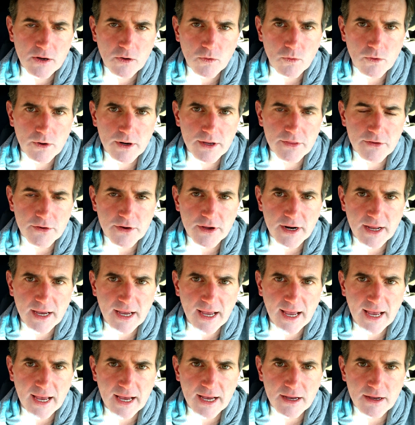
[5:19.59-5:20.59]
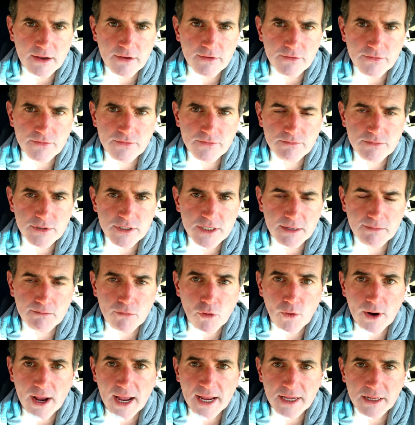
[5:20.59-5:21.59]
We're either going to have some
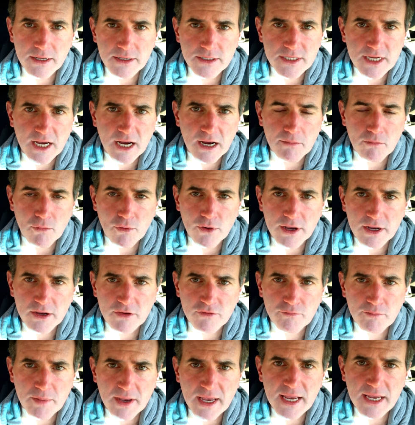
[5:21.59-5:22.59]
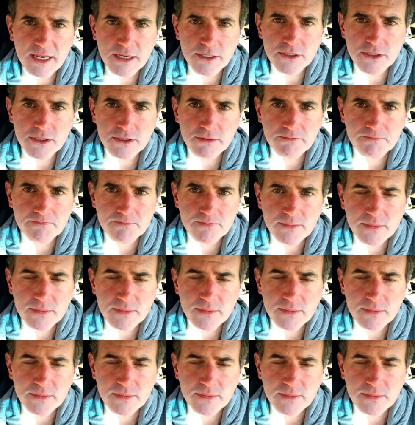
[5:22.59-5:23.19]
miraculous outbreak of peace,